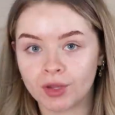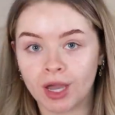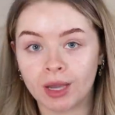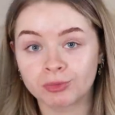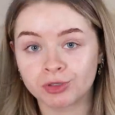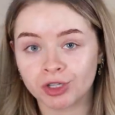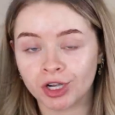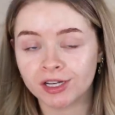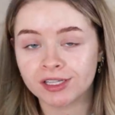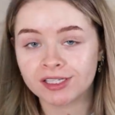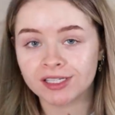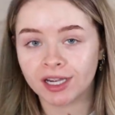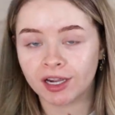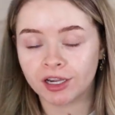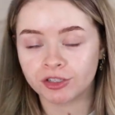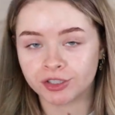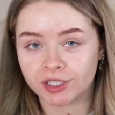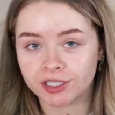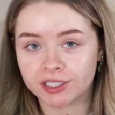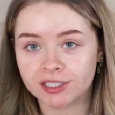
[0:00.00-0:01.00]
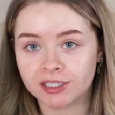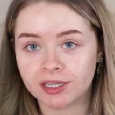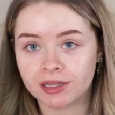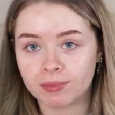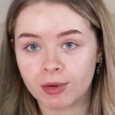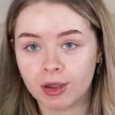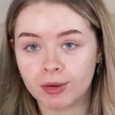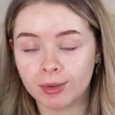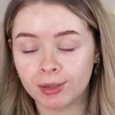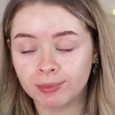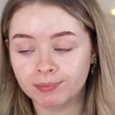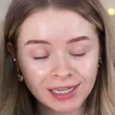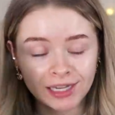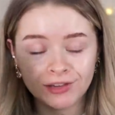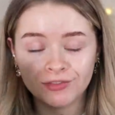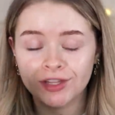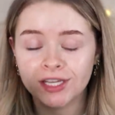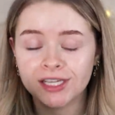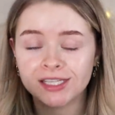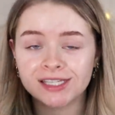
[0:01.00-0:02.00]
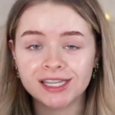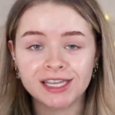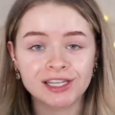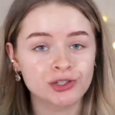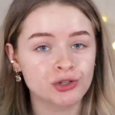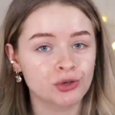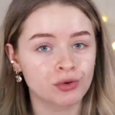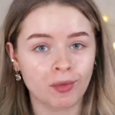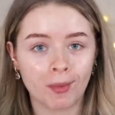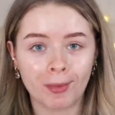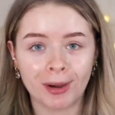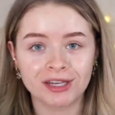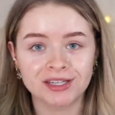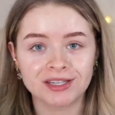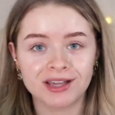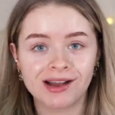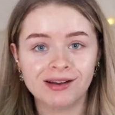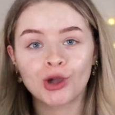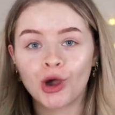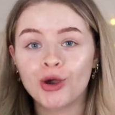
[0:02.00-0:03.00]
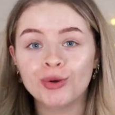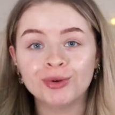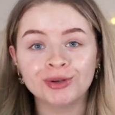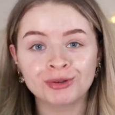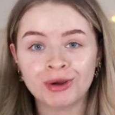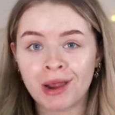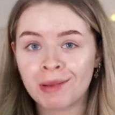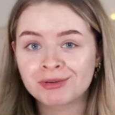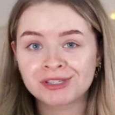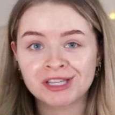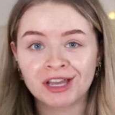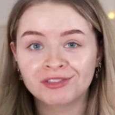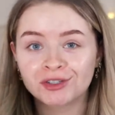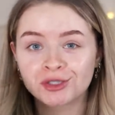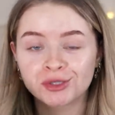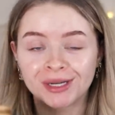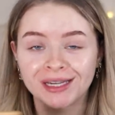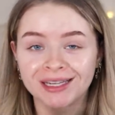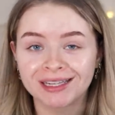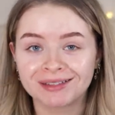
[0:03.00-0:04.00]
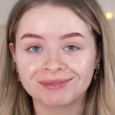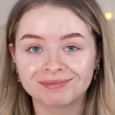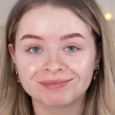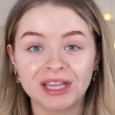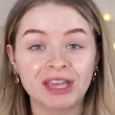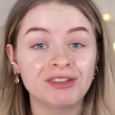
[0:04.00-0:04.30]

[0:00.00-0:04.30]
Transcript: I'm trying to stay hydrated at the moment. If this is your reminder, go and grab yourself a drink.